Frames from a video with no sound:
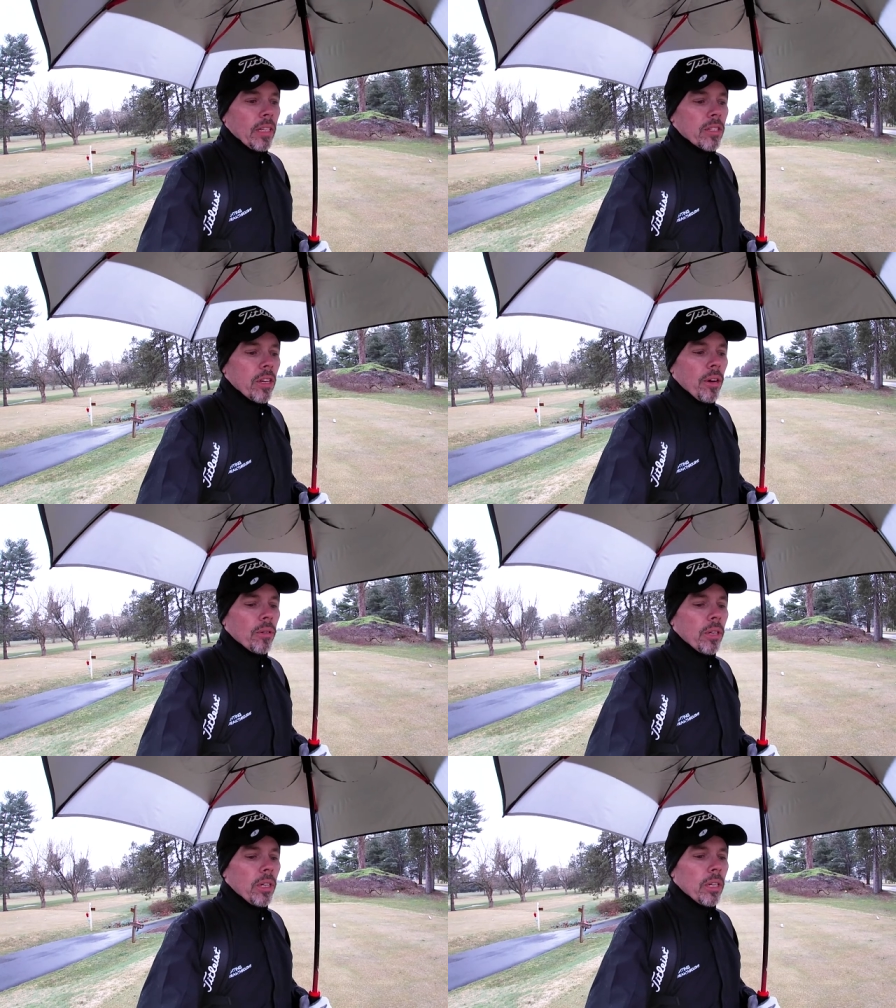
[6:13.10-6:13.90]

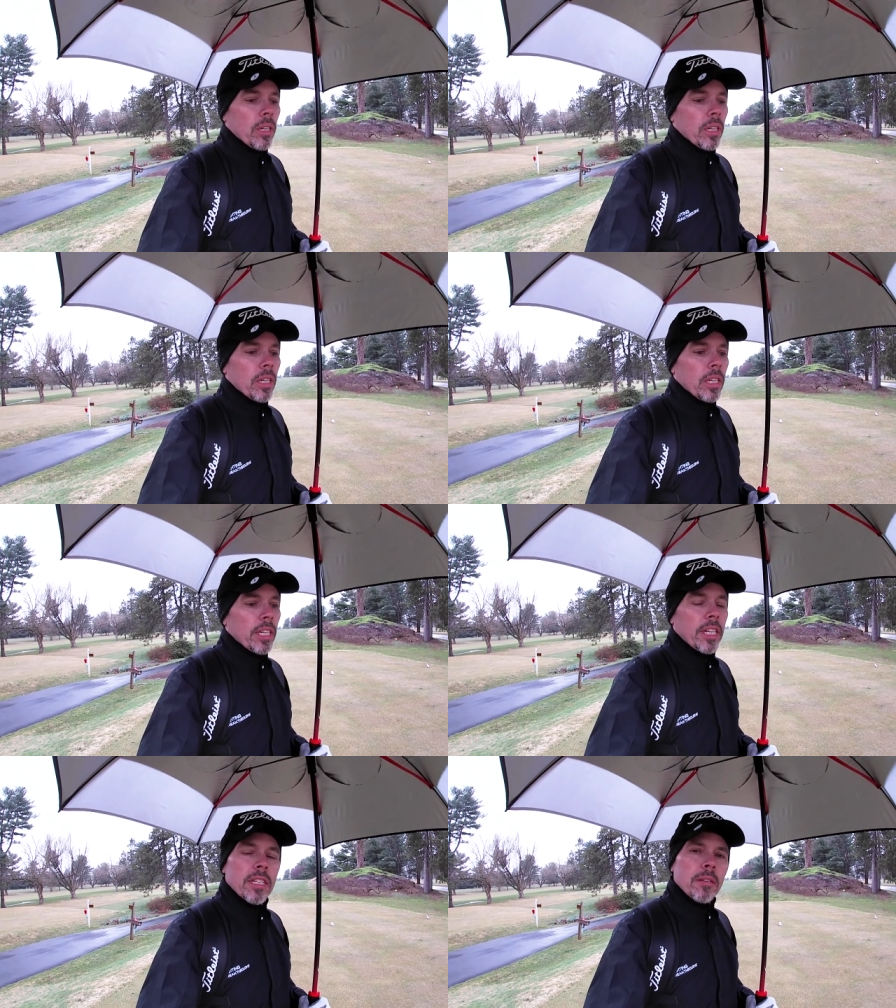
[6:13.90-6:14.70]
So
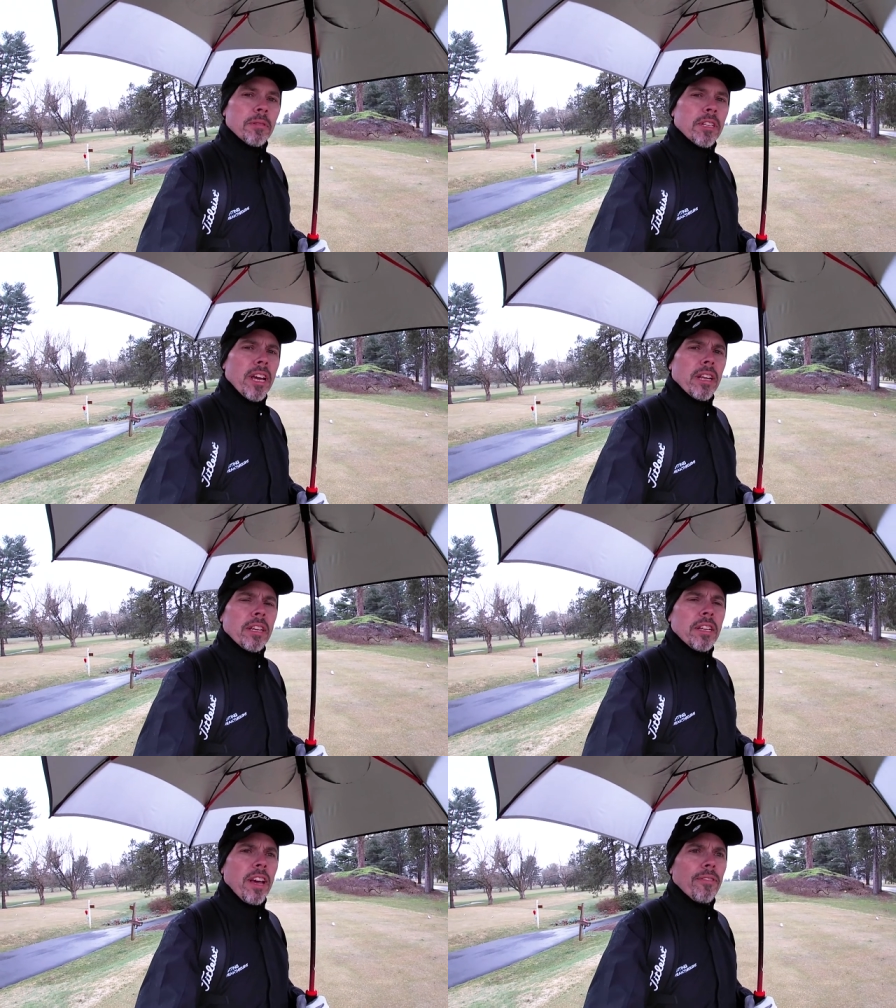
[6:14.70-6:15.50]
it's something that
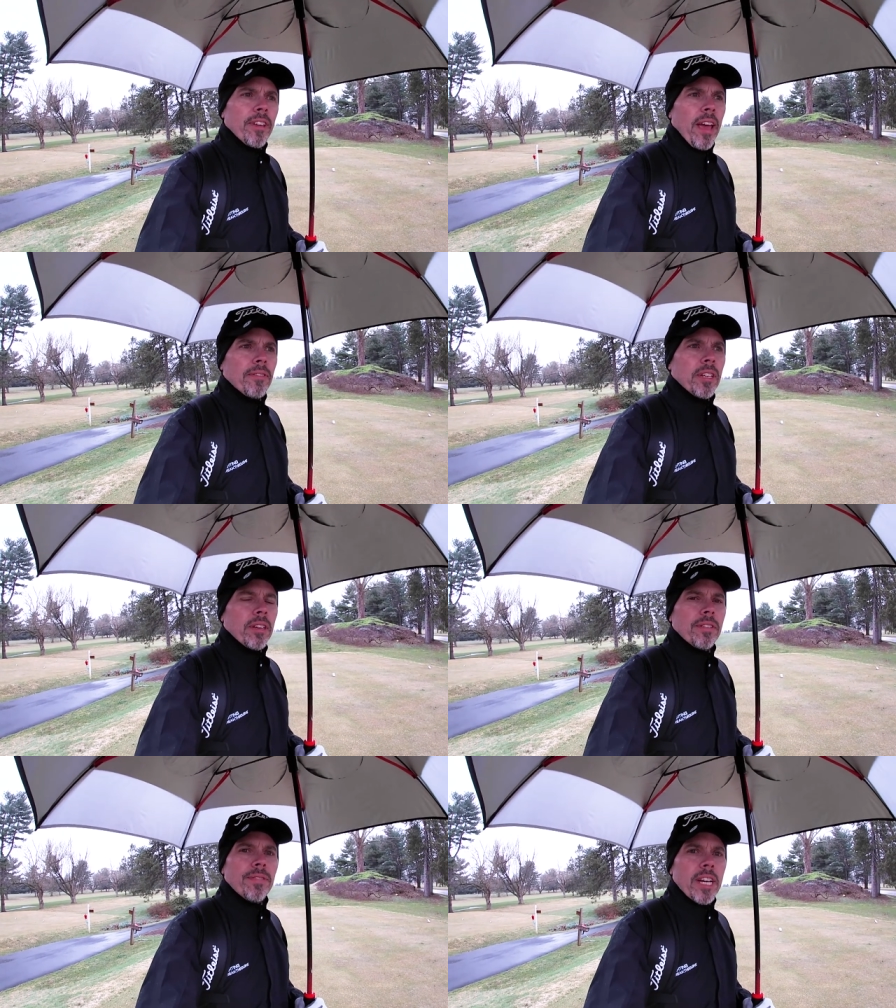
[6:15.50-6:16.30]
you definitely have to
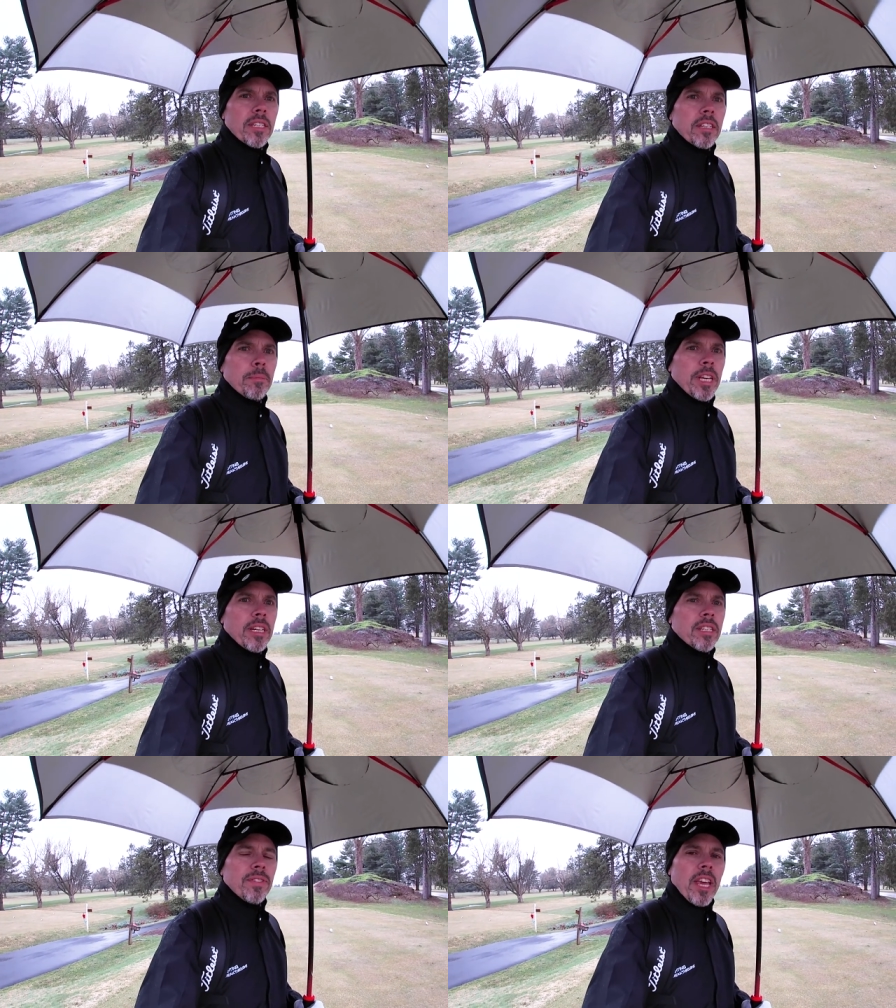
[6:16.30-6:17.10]
invest in,
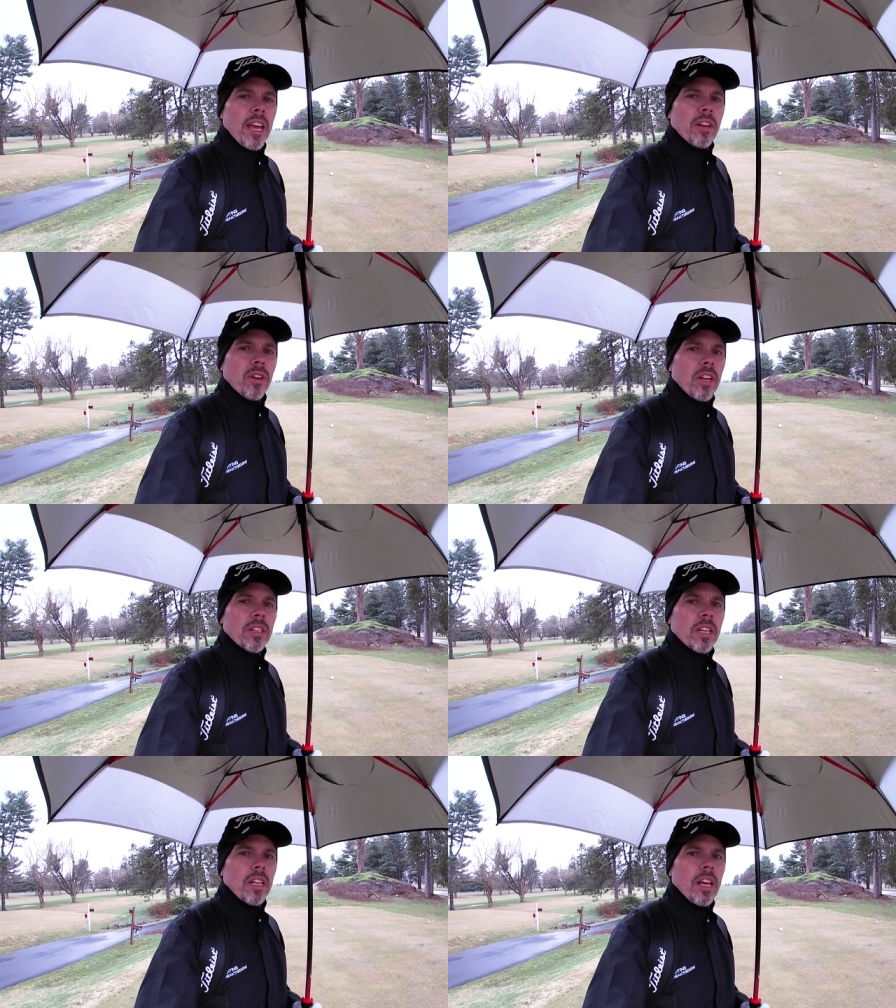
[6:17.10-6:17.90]
because if you can't hold on
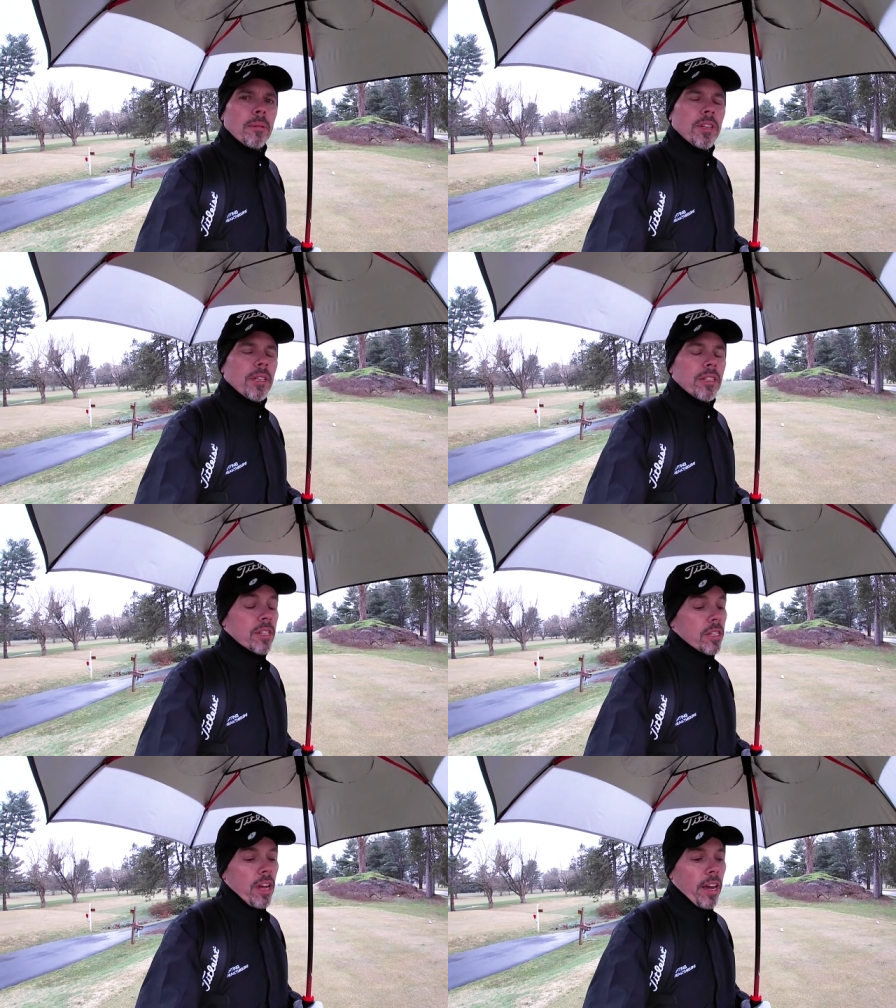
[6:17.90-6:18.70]
to the club, you're
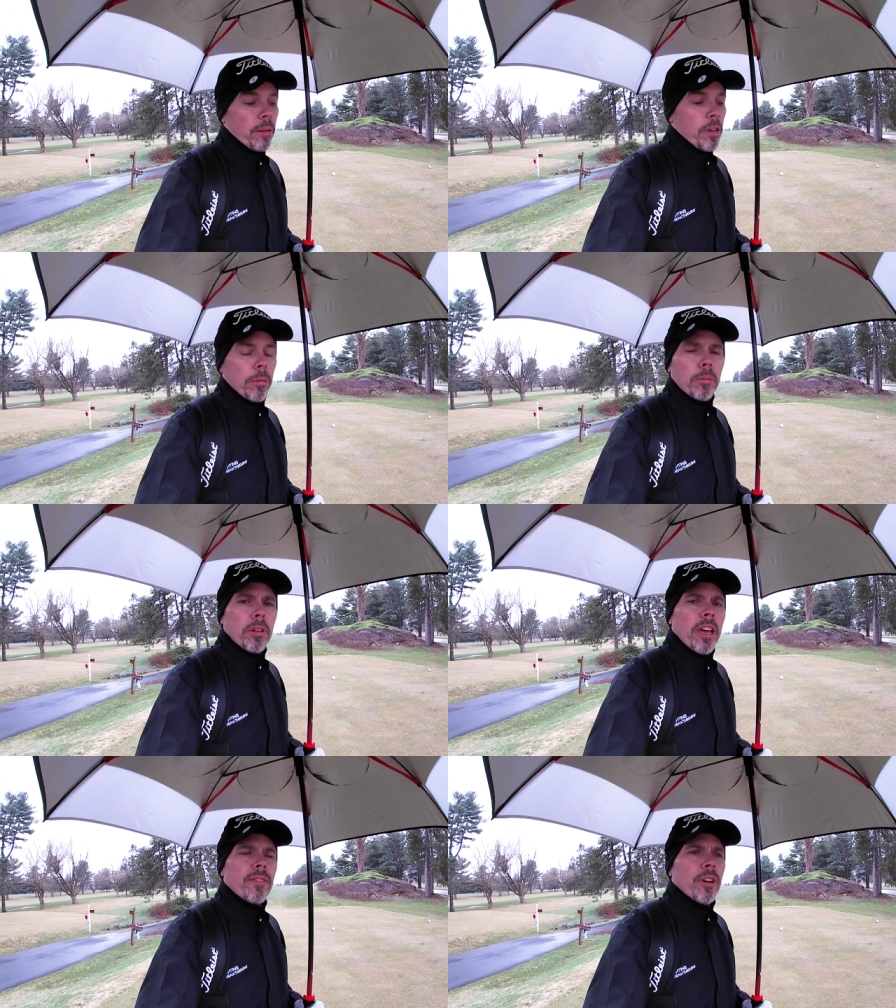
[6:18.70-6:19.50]
just not going to be able to
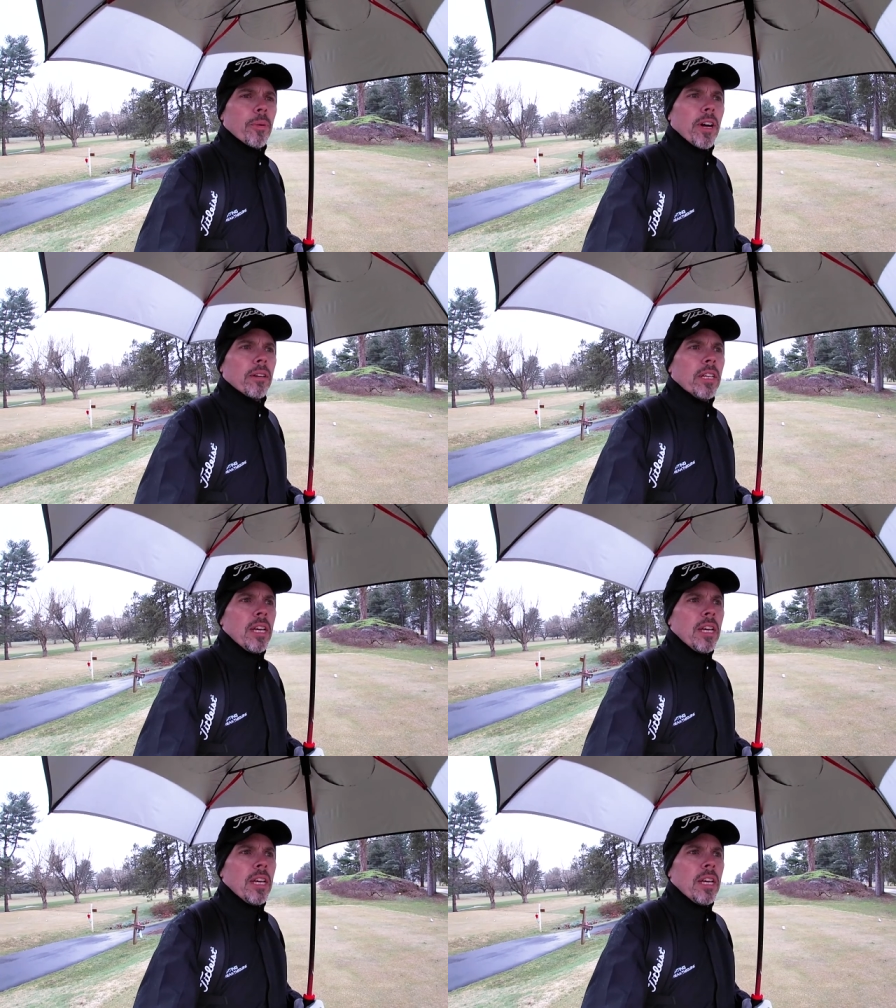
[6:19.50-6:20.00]
play very well.